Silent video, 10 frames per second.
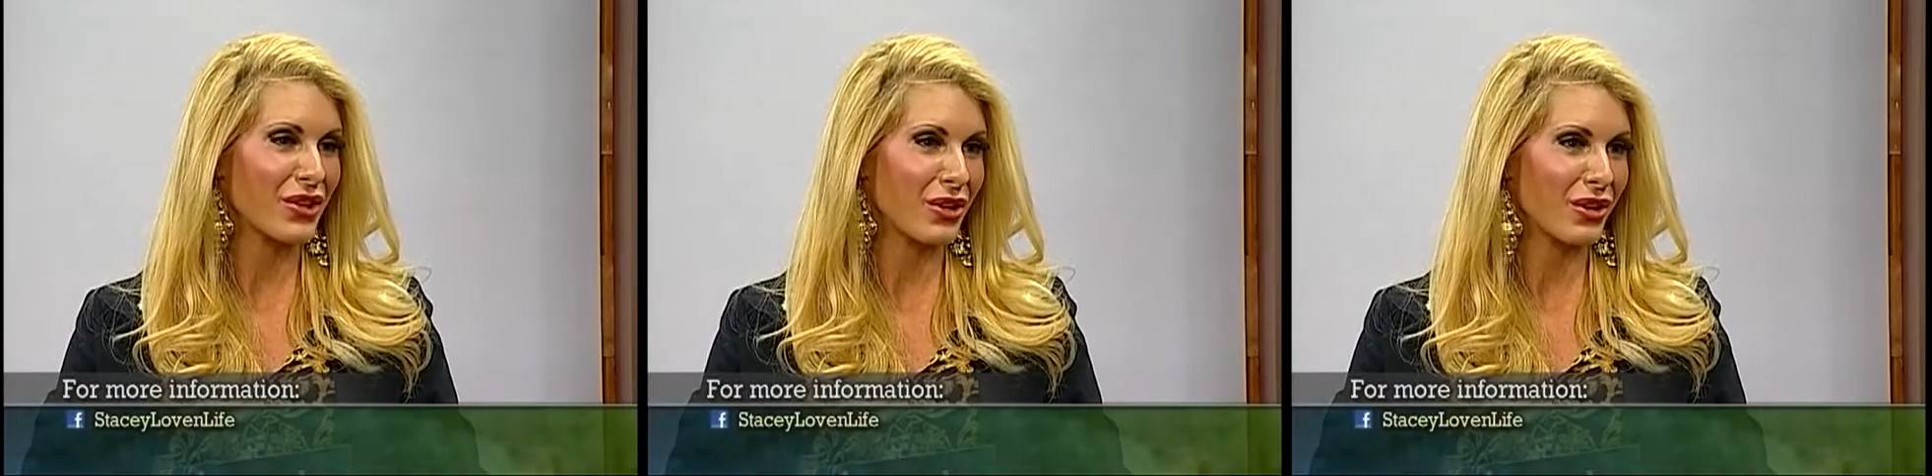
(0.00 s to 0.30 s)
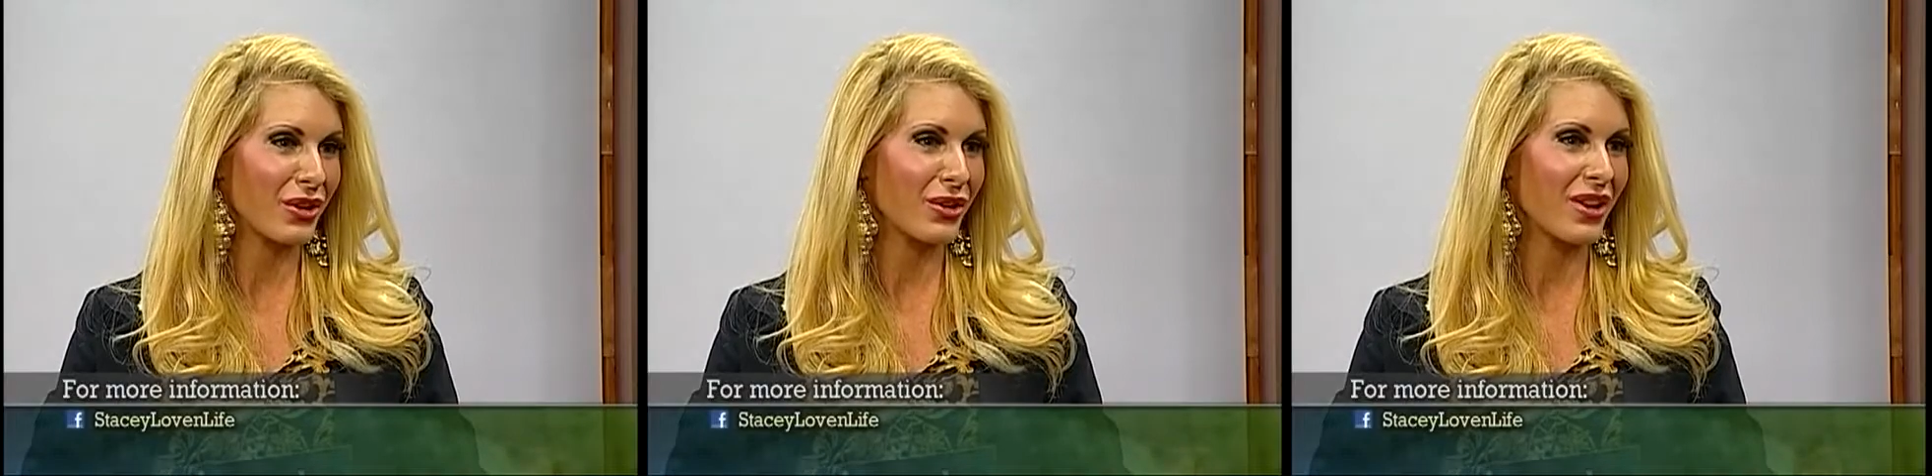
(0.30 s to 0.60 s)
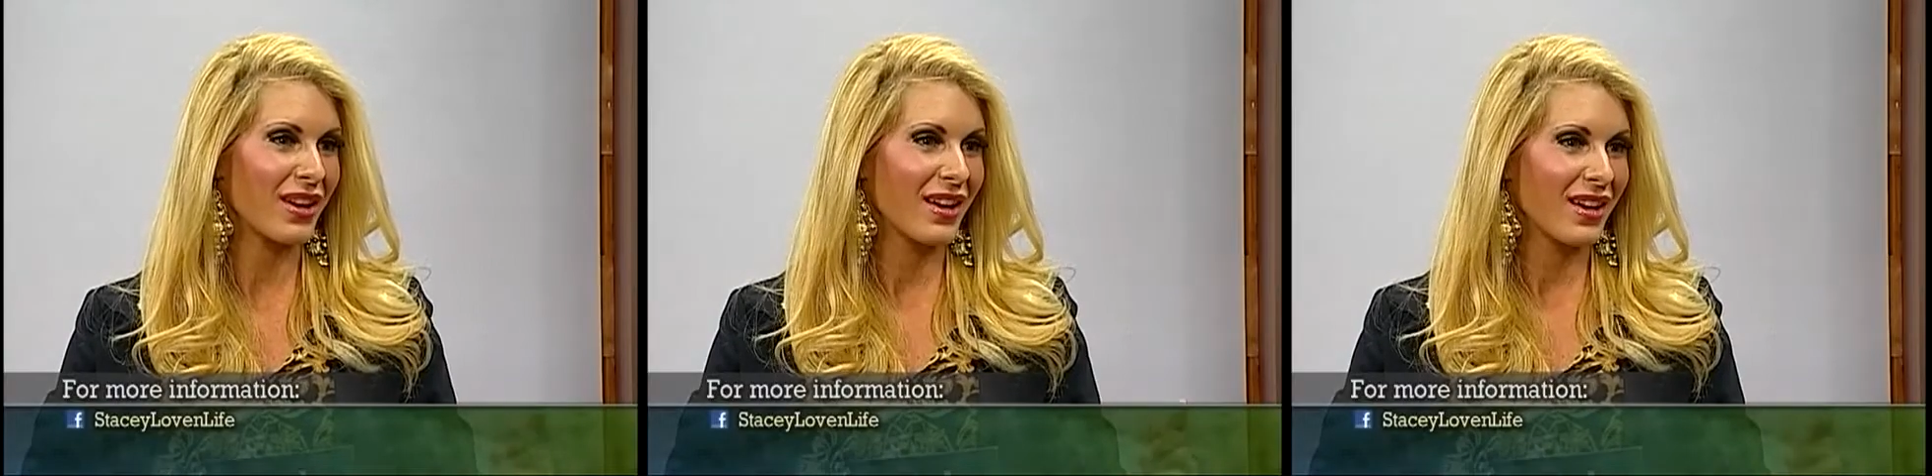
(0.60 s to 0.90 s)
Neural
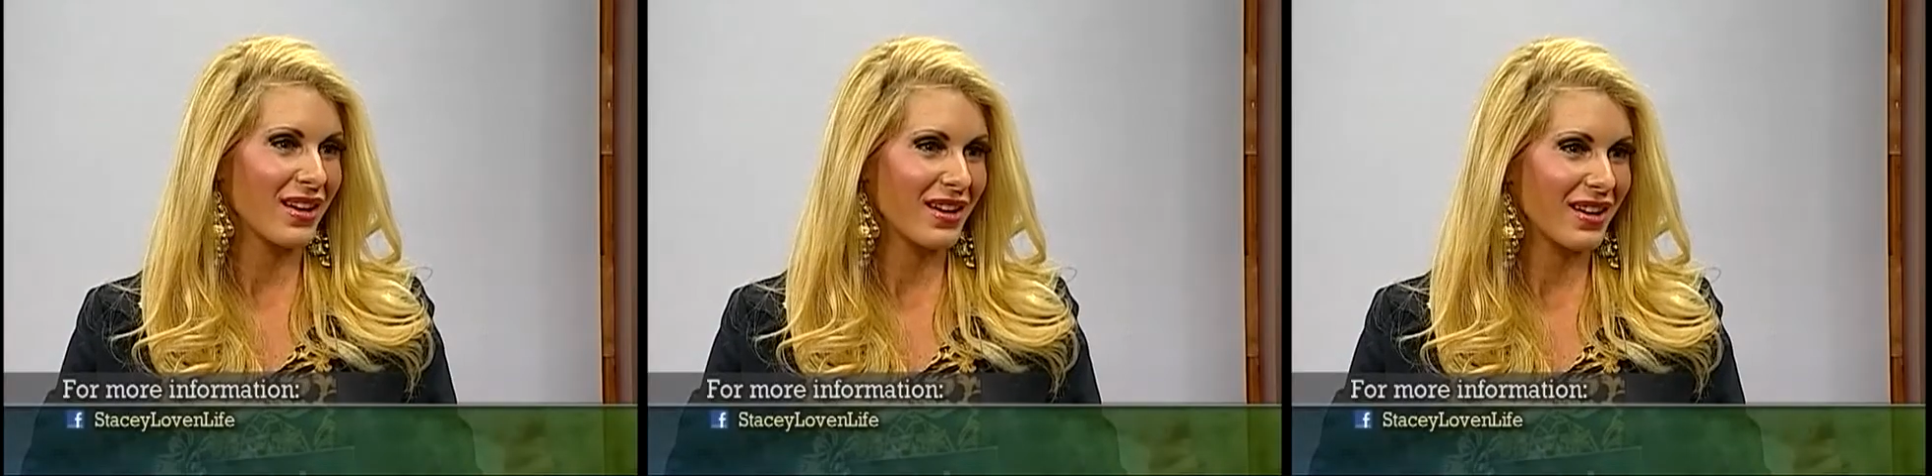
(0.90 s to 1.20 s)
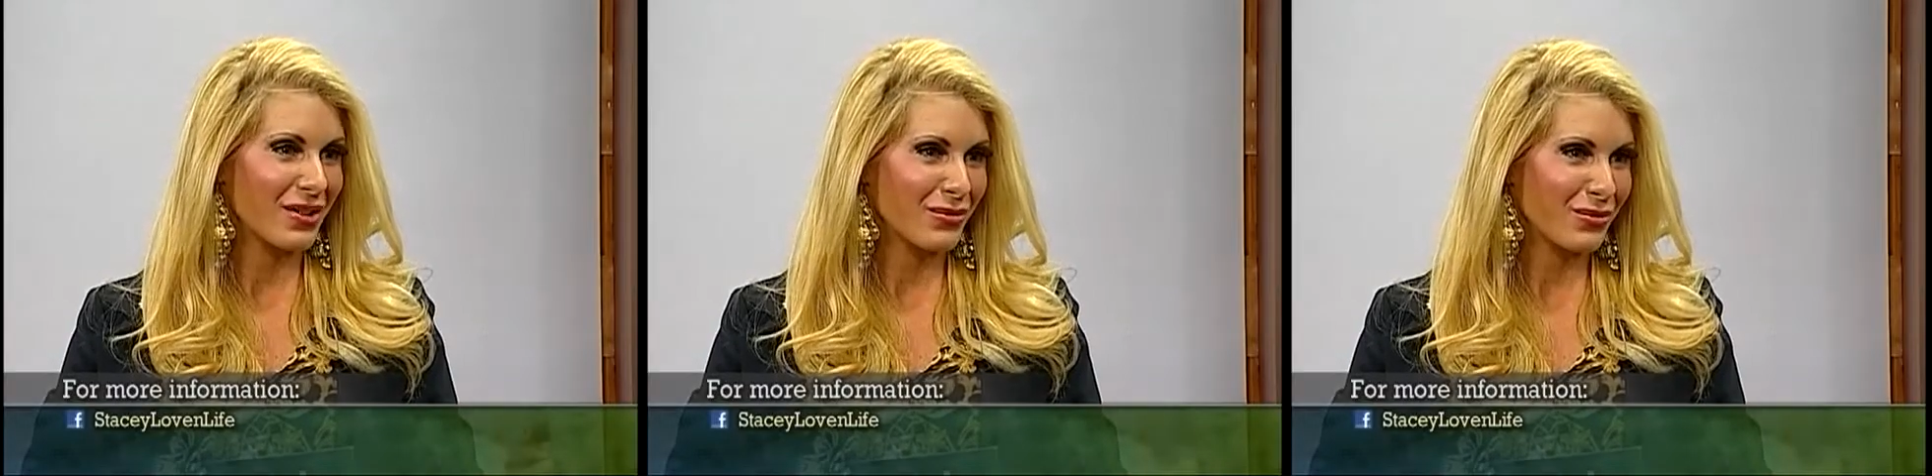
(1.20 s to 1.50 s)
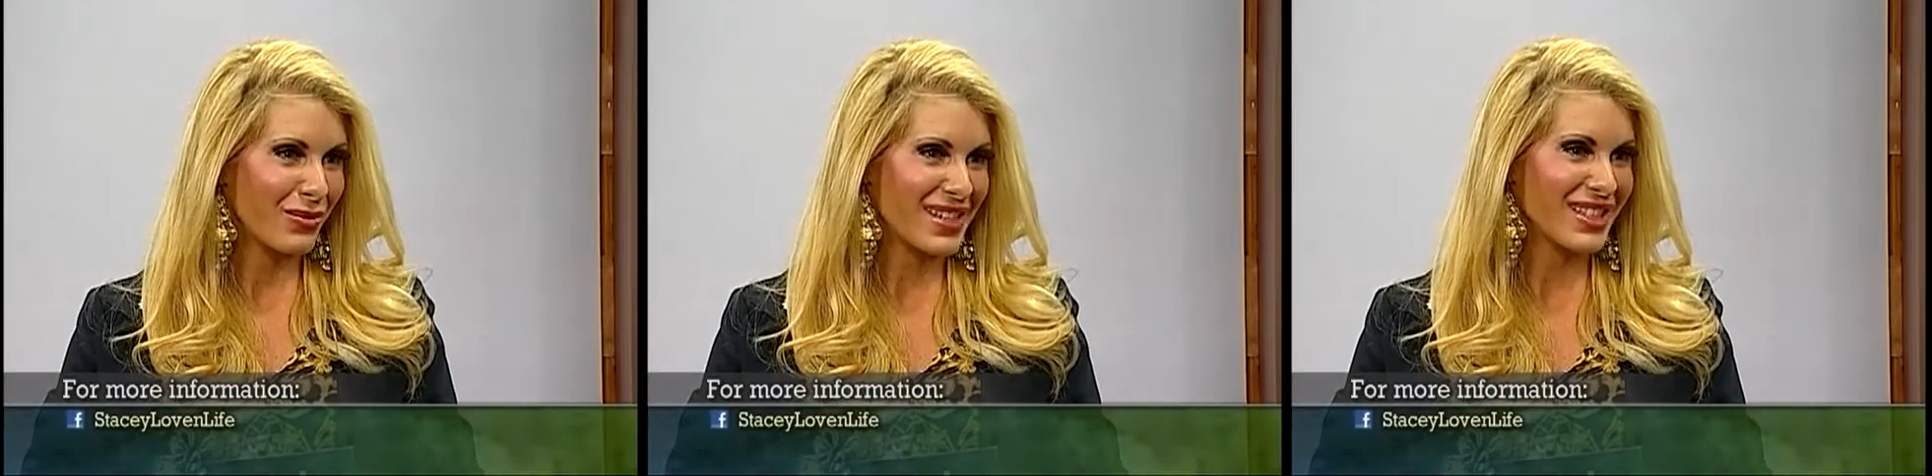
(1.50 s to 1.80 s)

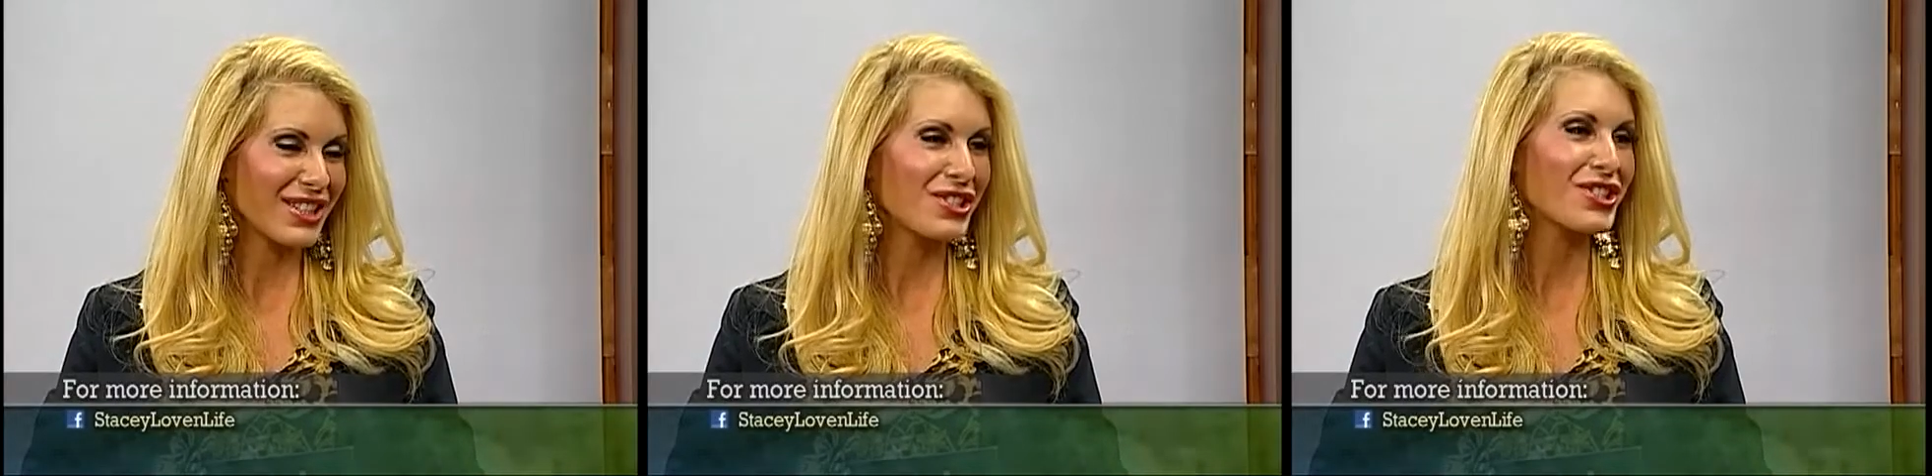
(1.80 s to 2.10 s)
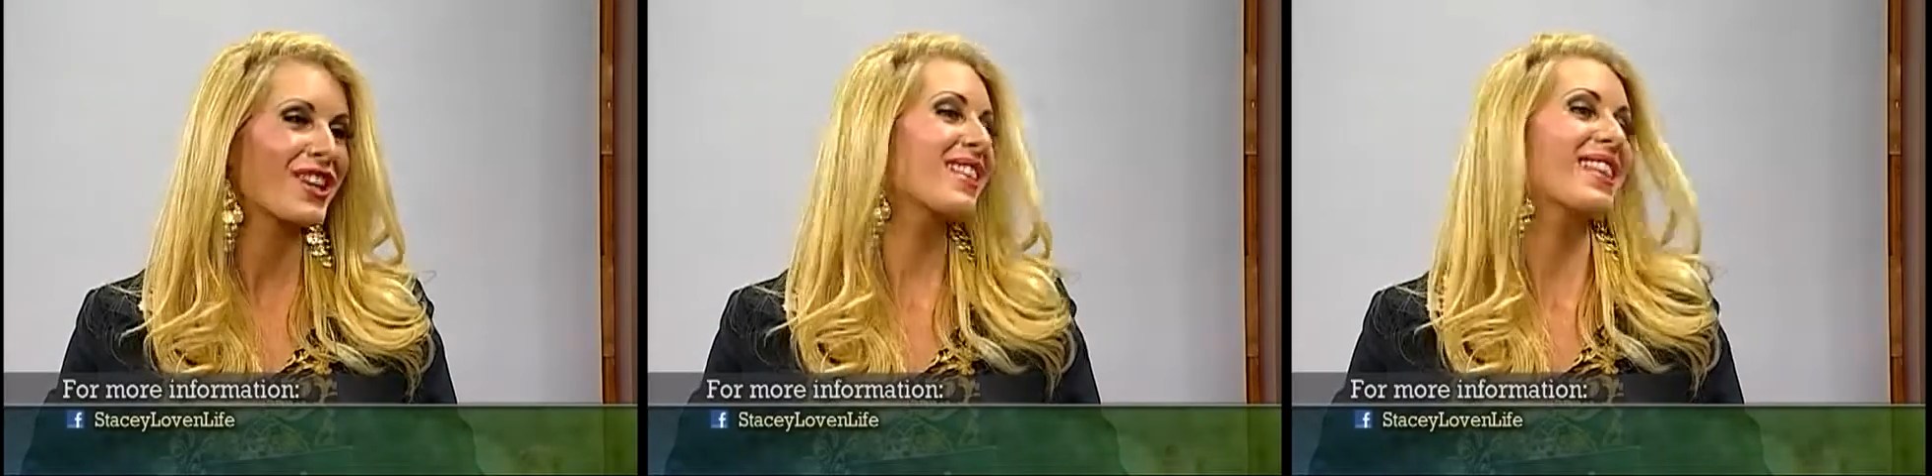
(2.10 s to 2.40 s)
Resolution